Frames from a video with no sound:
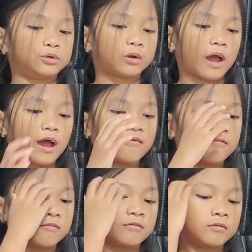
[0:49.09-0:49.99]
Giraffe.
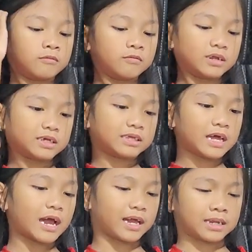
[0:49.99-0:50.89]
What is
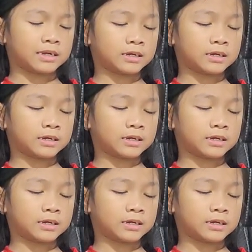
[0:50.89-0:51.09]
that?